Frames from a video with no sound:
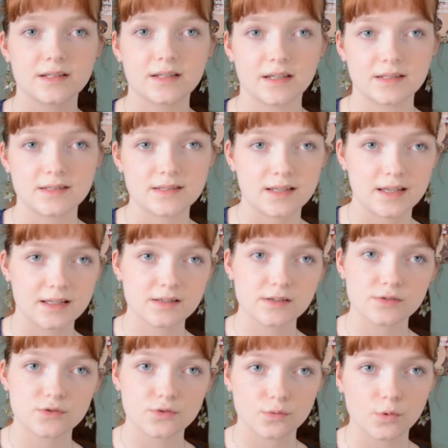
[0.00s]
it's getting
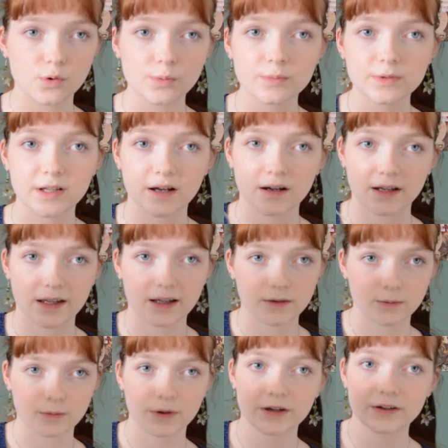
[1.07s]
so warm that I
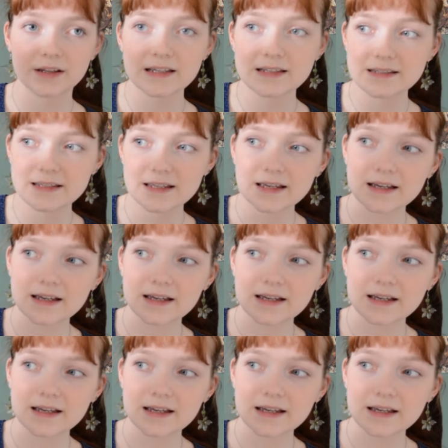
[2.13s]
cannot wear this,